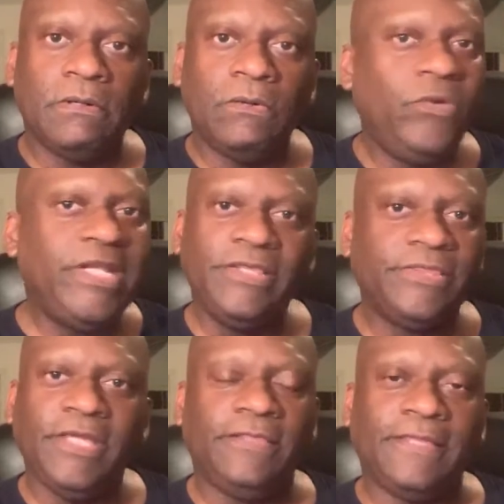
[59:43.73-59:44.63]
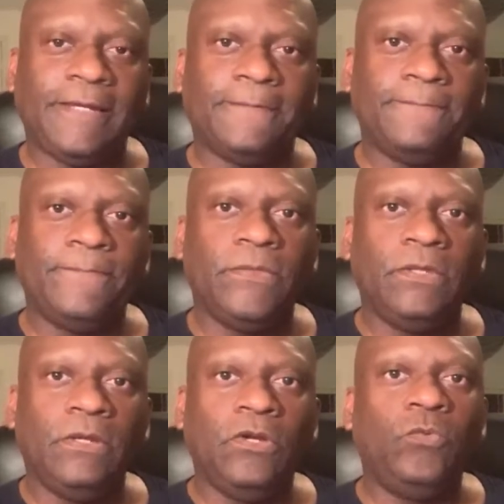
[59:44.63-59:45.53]
We didn't think that.
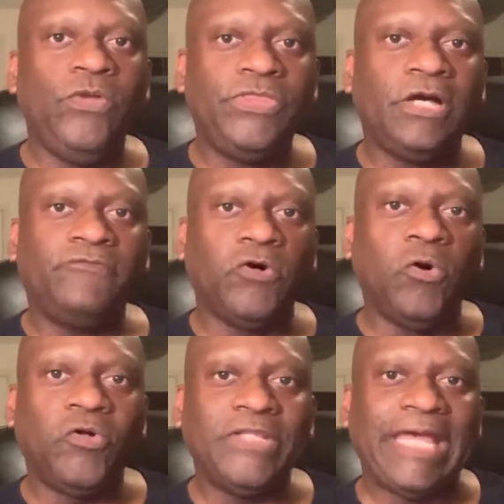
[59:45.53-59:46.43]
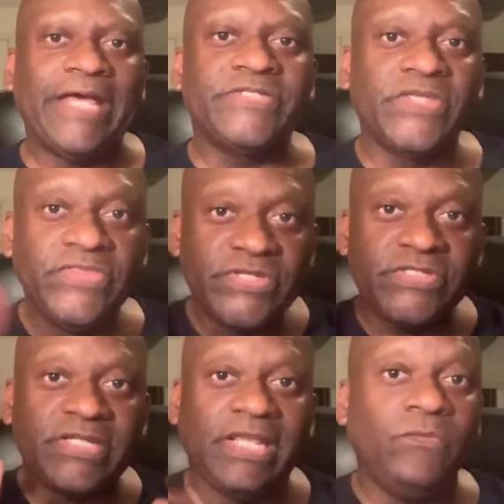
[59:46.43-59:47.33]
We thought of Oakland as the
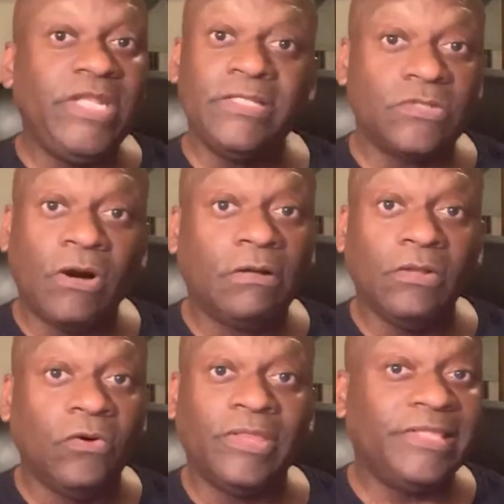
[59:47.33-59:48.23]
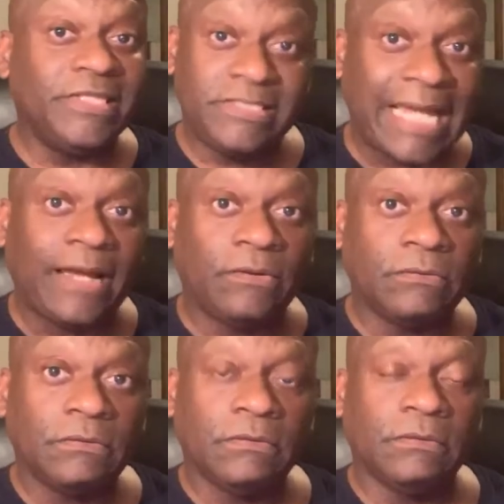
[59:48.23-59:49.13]
city. We didn't call Oakland the town.
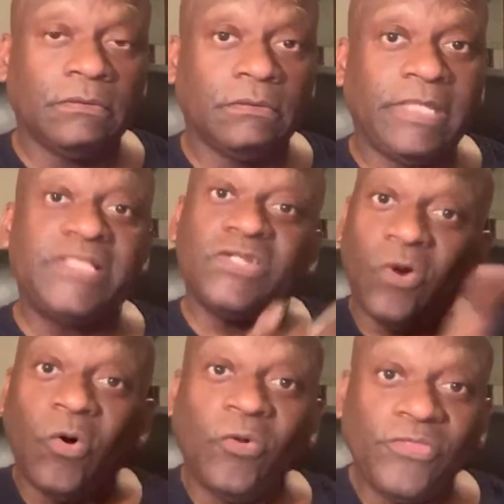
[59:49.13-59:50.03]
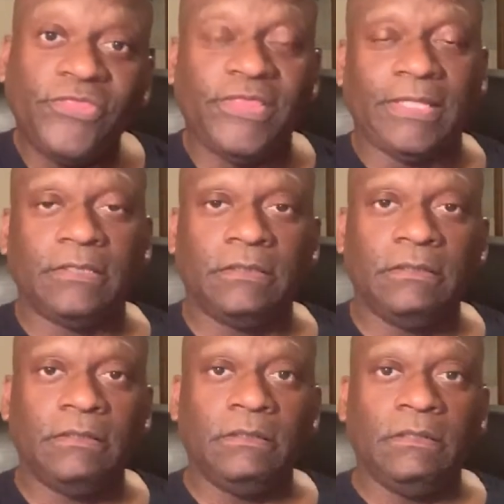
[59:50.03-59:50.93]
That's an old thing.
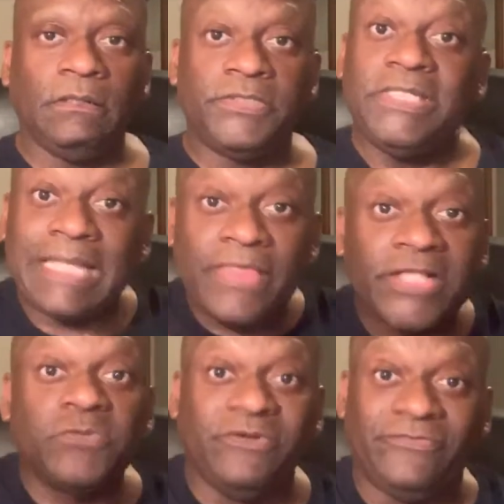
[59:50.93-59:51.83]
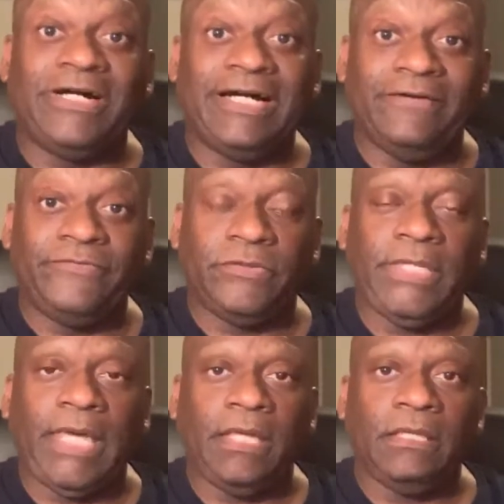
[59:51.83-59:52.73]
See, now that's revived,
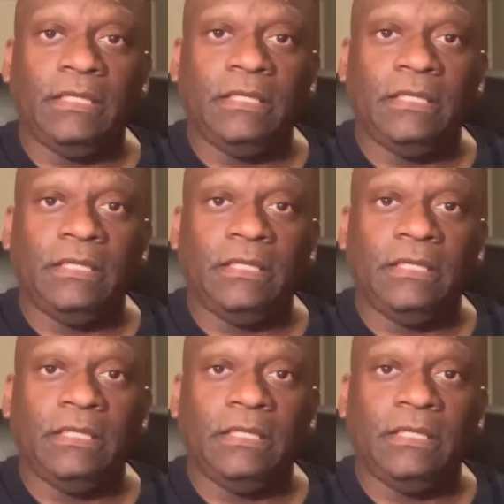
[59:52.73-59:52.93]
okay?